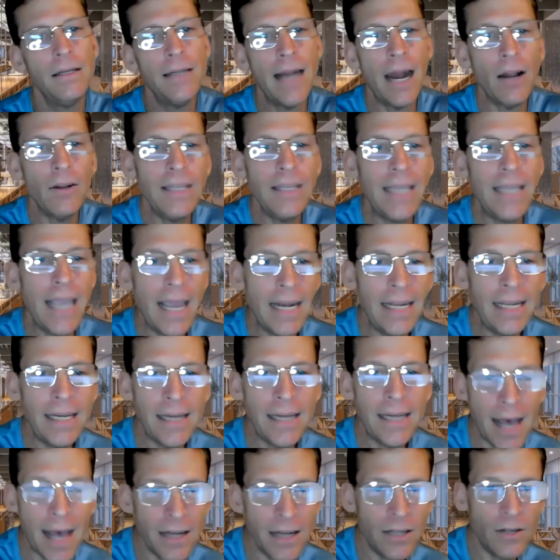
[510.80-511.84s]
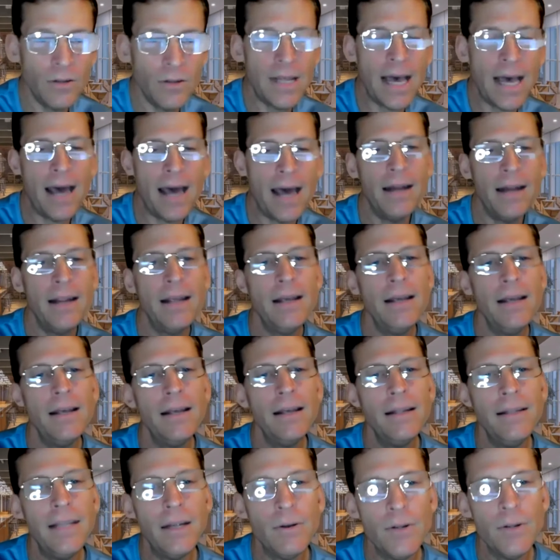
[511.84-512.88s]
Yeah. Not only can he not do that,
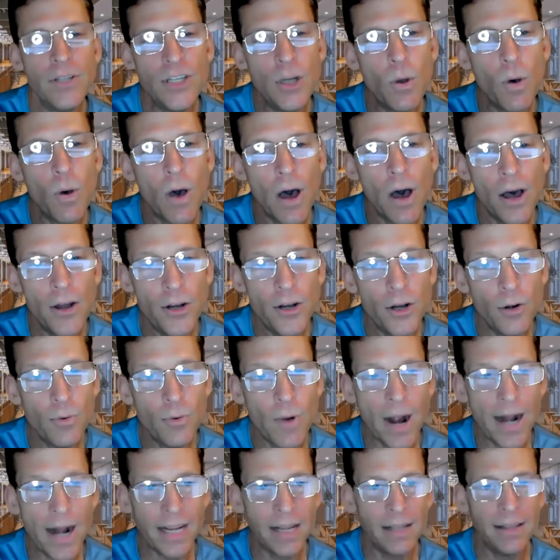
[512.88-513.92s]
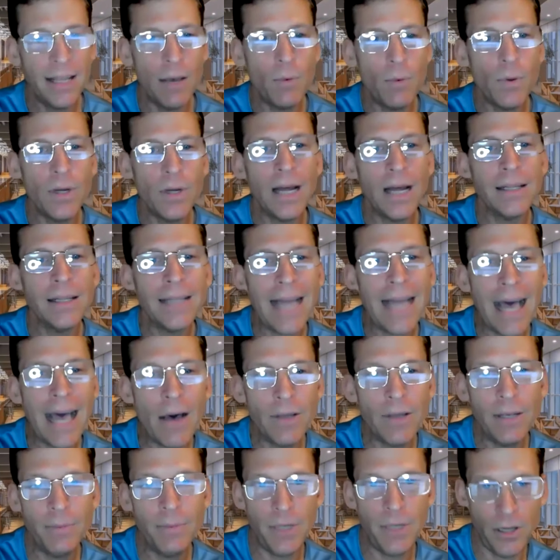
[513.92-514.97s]
there is no underwriting that would
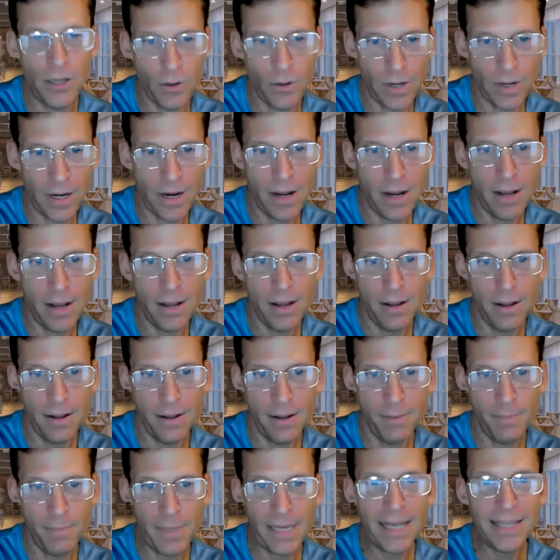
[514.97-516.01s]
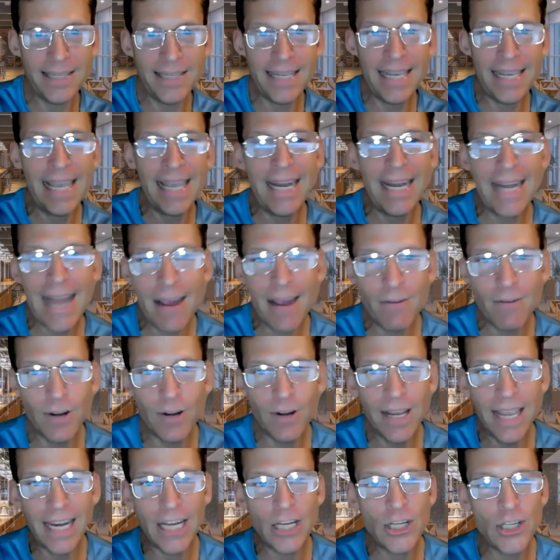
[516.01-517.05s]
allow him to do it because he can never
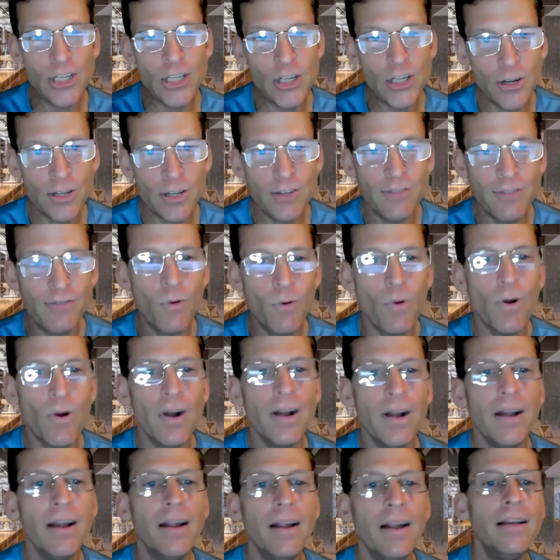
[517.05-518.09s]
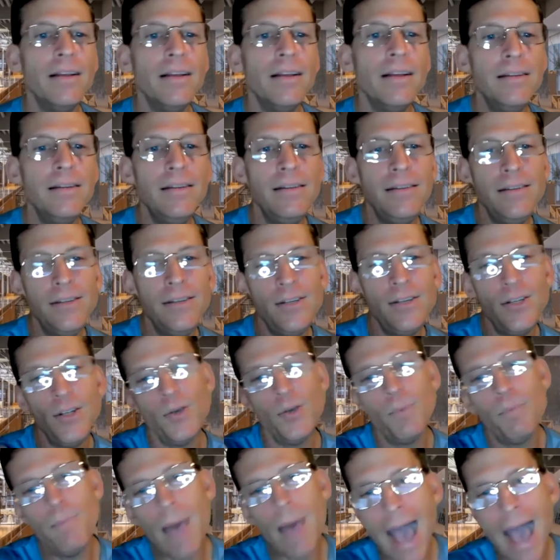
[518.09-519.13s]
get insurance for it
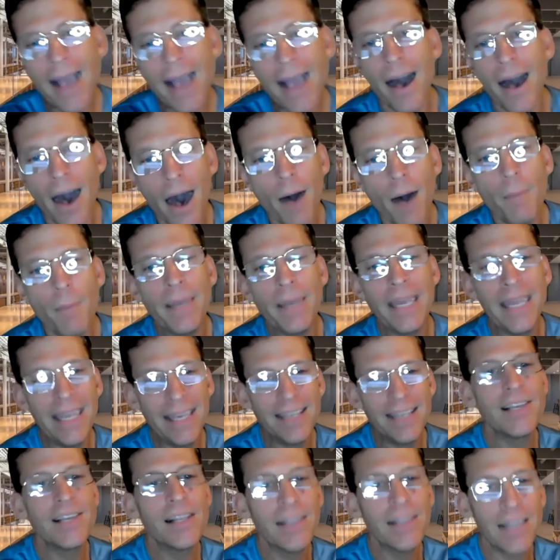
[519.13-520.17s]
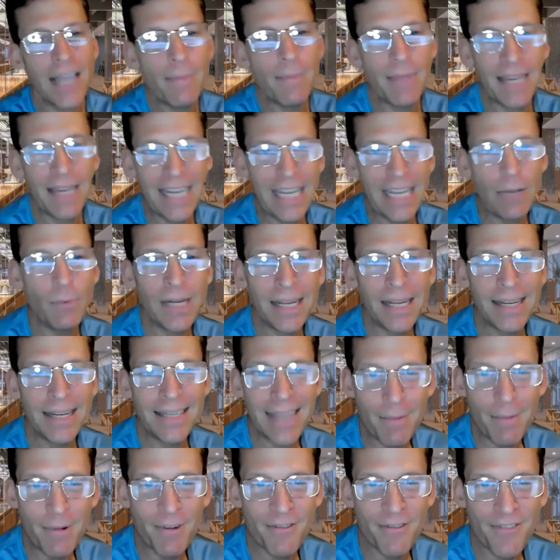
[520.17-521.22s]
to back up his claim that he would
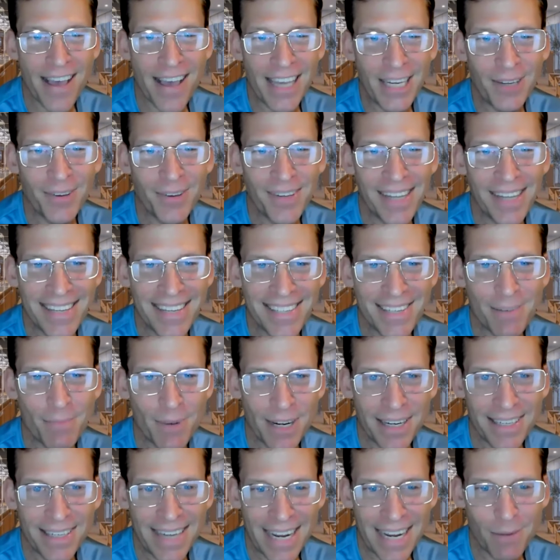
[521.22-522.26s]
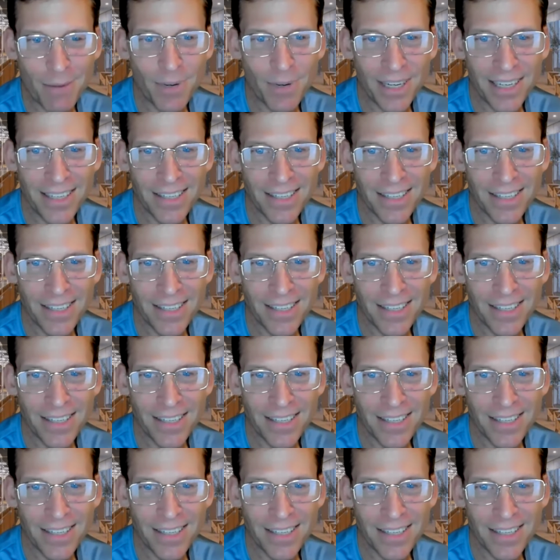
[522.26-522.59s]
indemnify you against a data